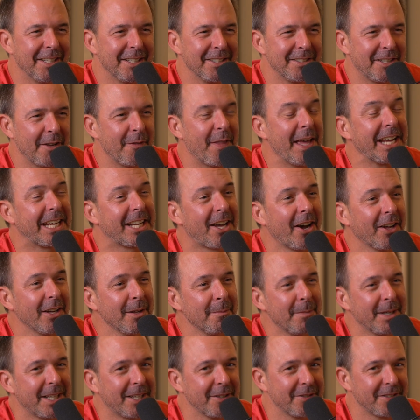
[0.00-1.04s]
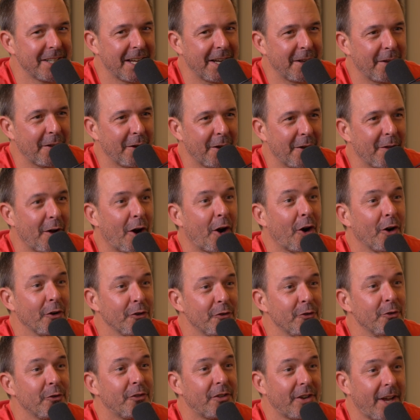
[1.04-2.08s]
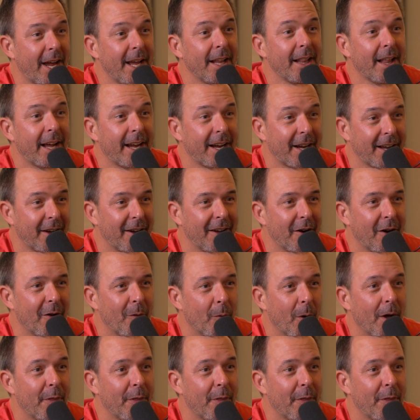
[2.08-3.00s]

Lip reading: Did they cut it because they heard you say like, what?